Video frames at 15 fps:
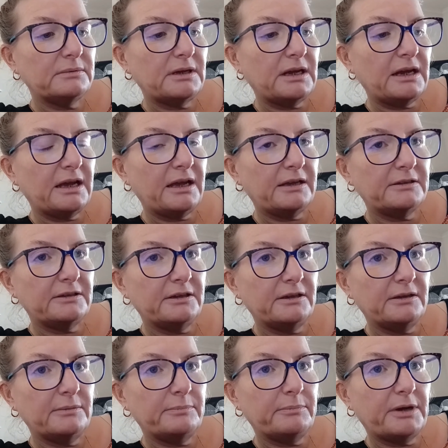had
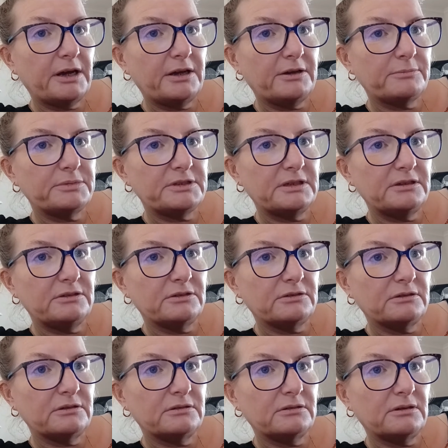a biopsy
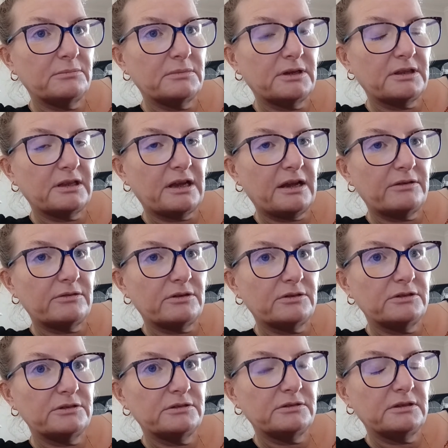done on my
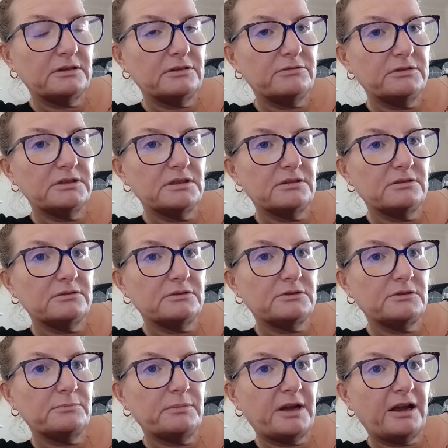thyroid, and the results
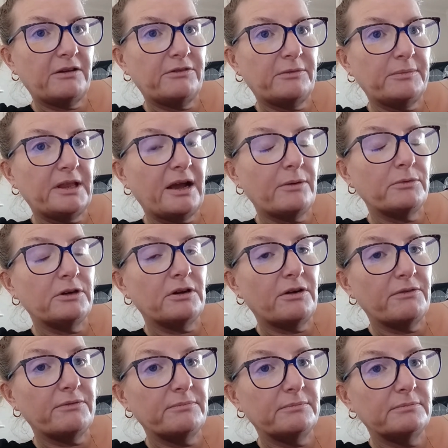back from that were not
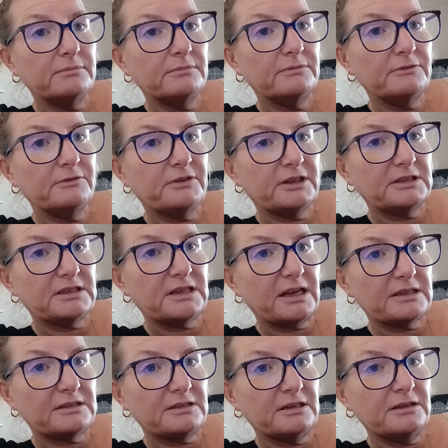
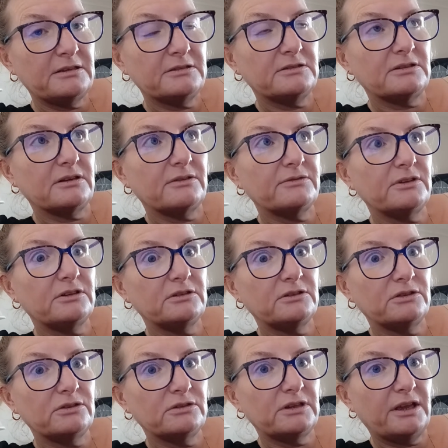fantastic, so I've got to
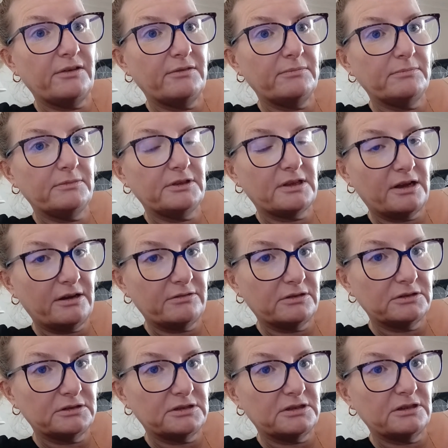go get
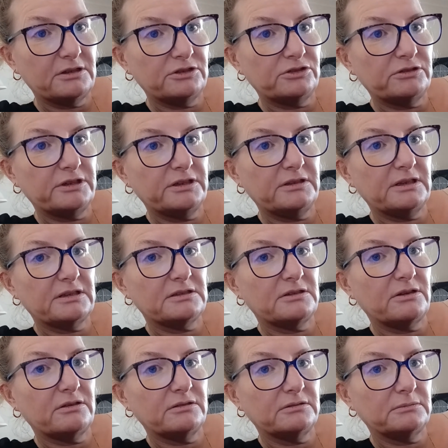thyroid surgery. That's
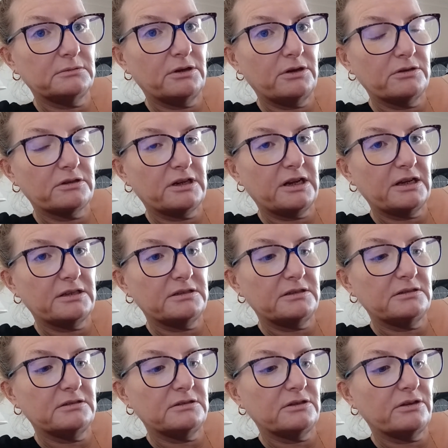all organised
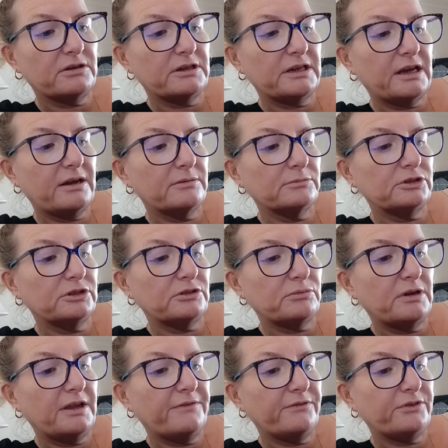and sorted out. I'm just
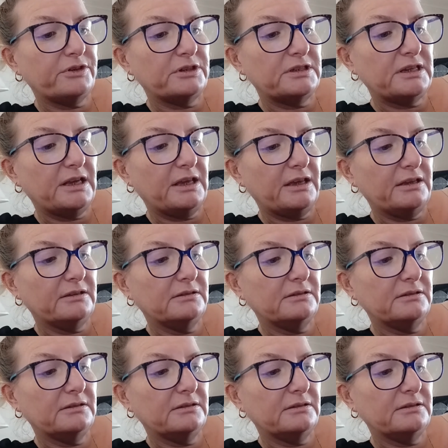waiting for a date,